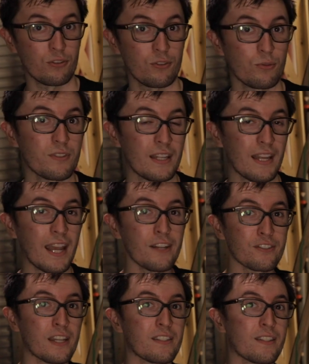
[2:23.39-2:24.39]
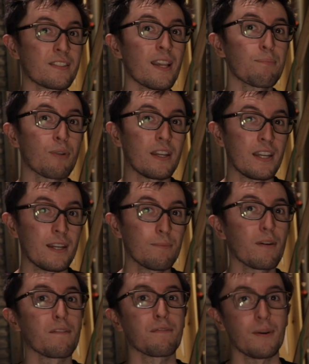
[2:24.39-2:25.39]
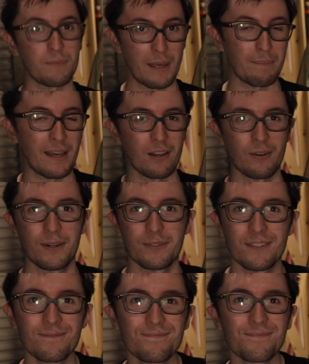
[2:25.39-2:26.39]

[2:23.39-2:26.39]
introduced an edge light to separate him from that background.